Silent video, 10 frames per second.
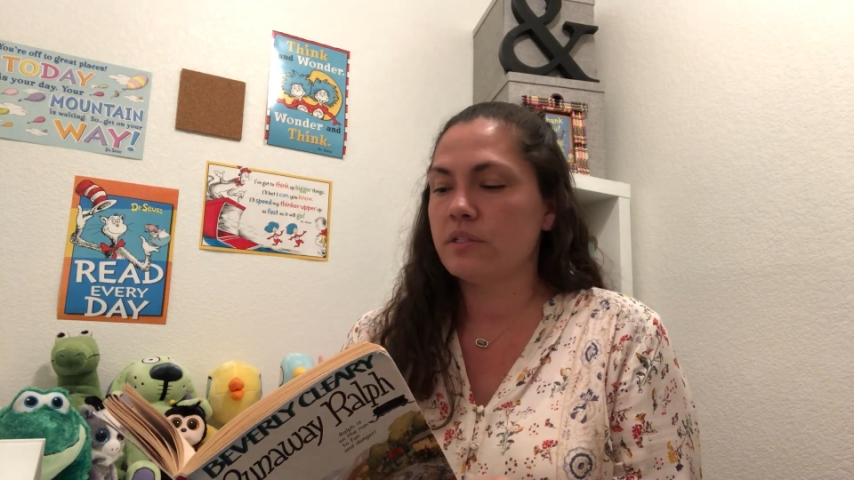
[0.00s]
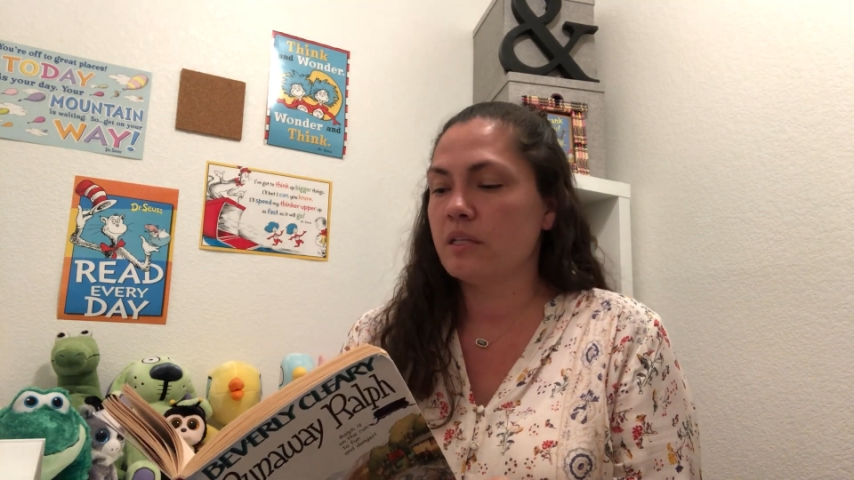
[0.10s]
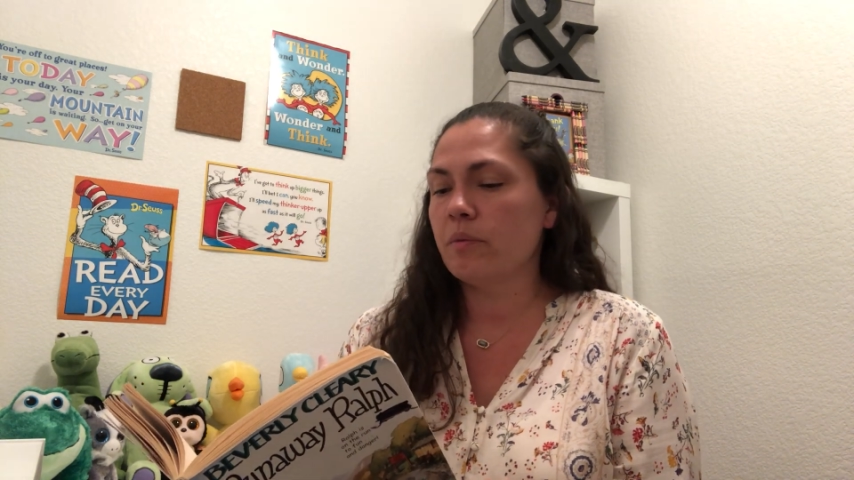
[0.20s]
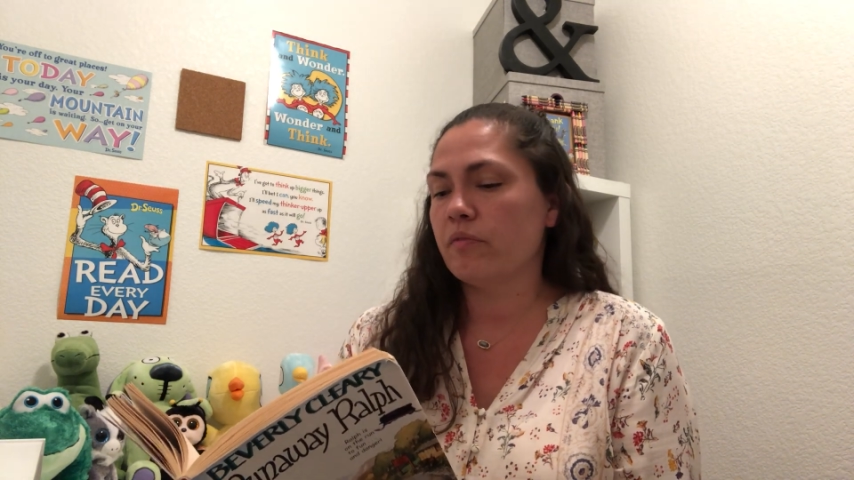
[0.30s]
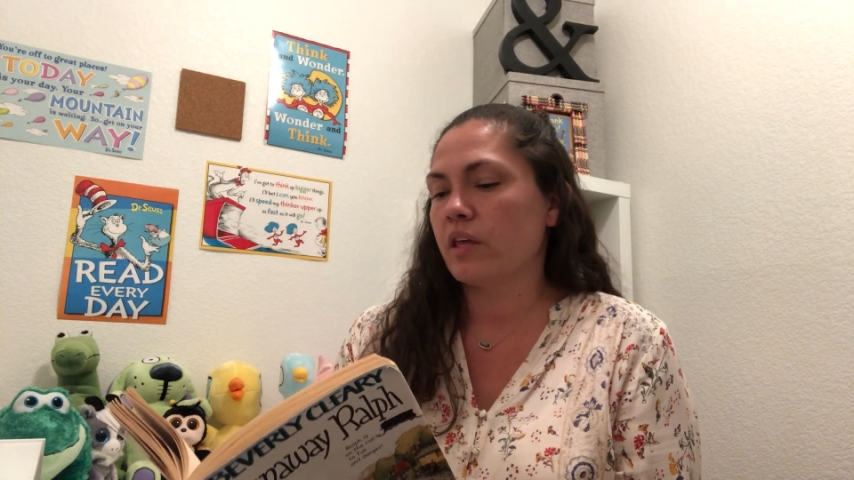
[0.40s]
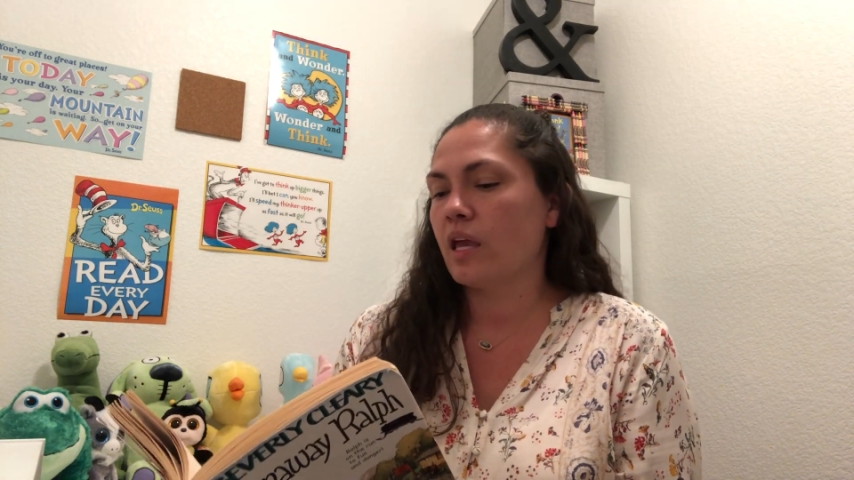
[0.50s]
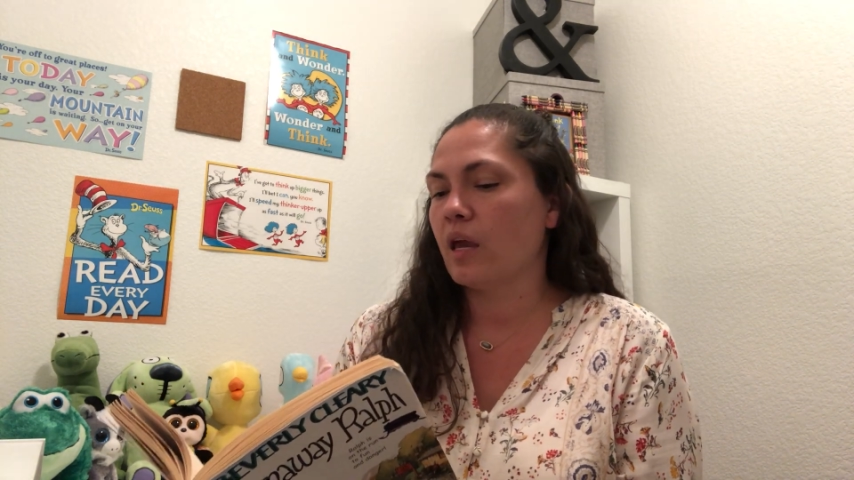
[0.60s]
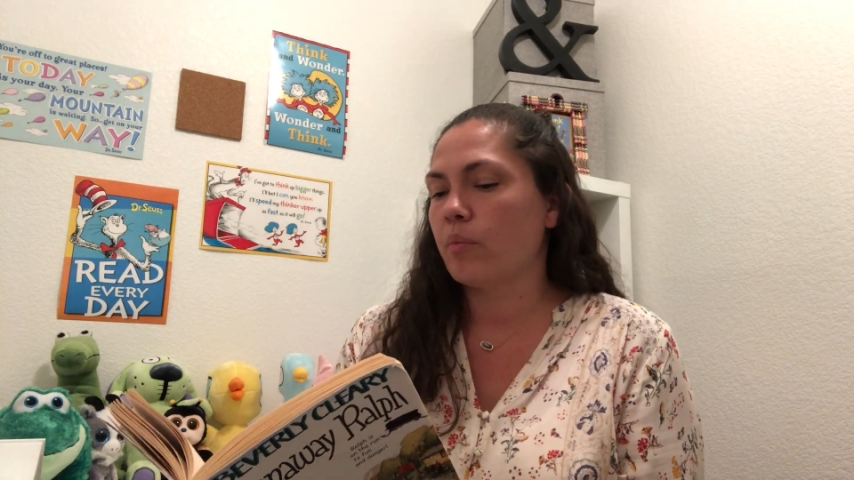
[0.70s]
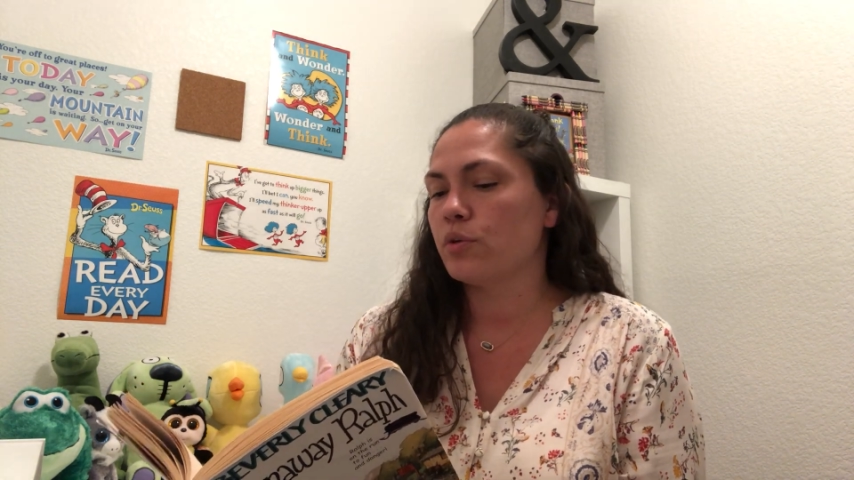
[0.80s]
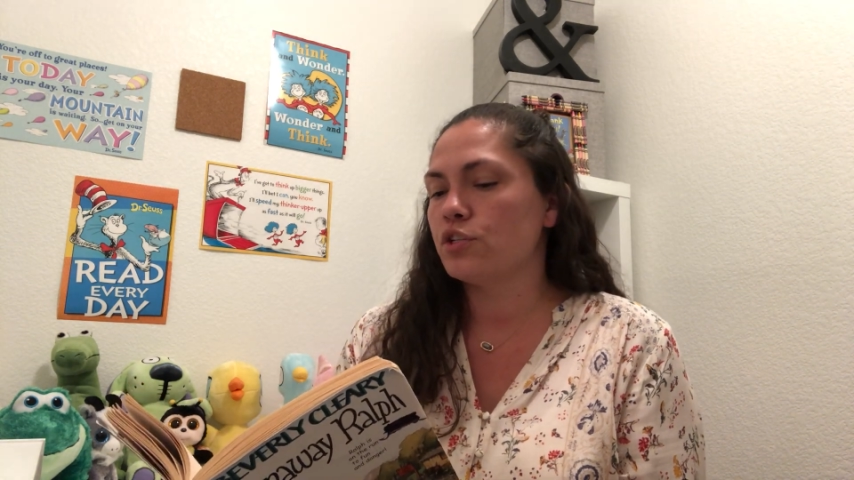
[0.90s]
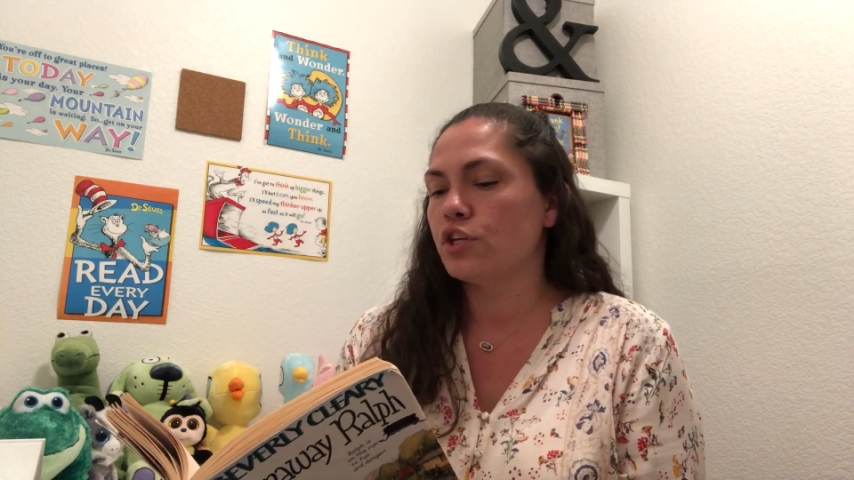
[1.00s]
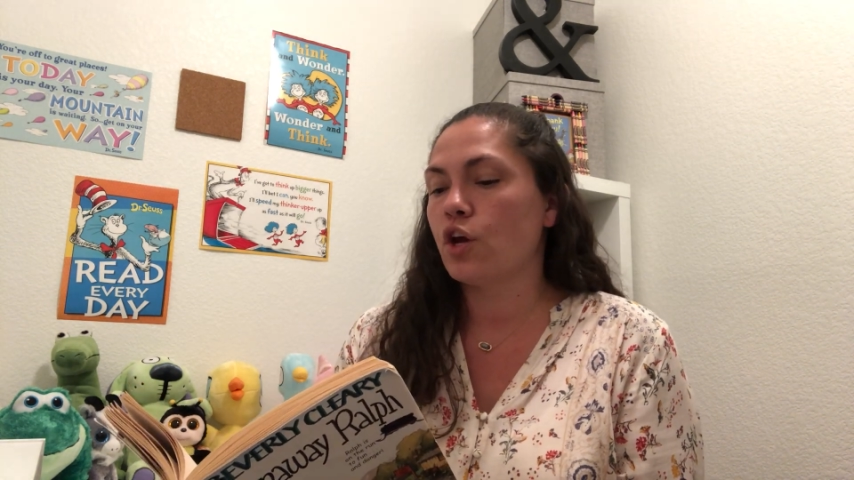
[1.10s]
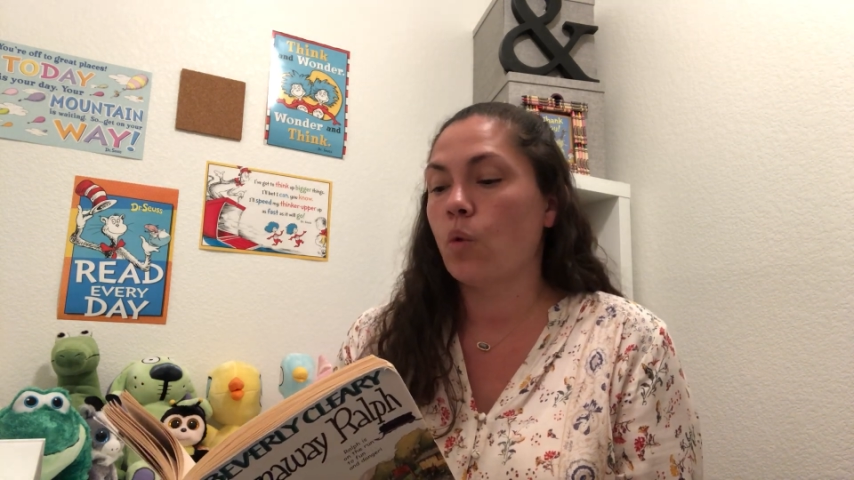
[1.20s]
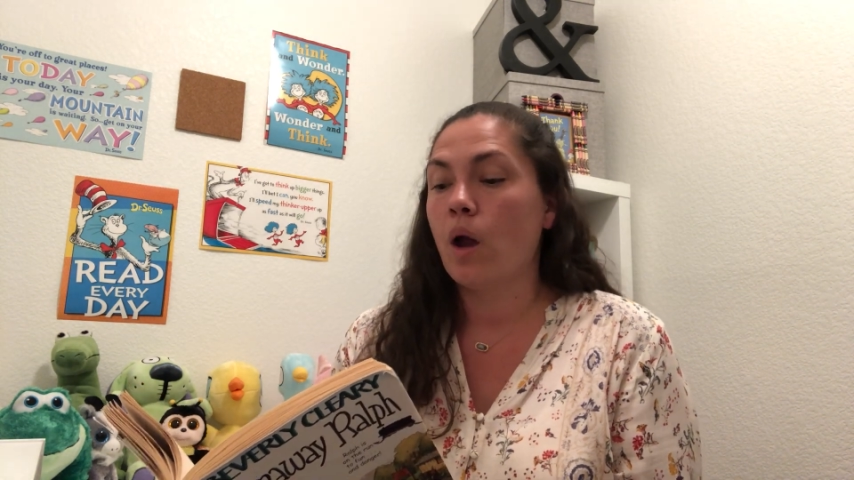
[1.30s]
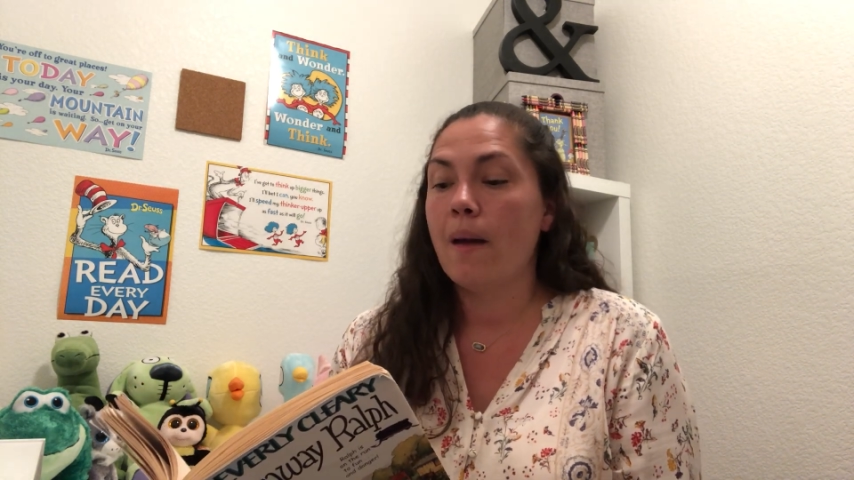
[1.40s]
some of the campers to go